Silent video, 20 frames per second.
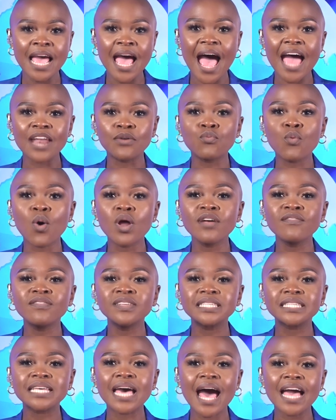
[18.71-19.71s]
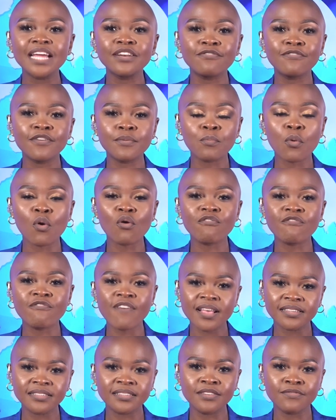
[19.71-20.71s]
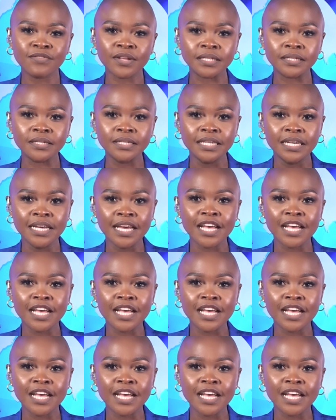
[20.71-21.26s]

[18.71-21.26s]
and one-of-its-kind football festival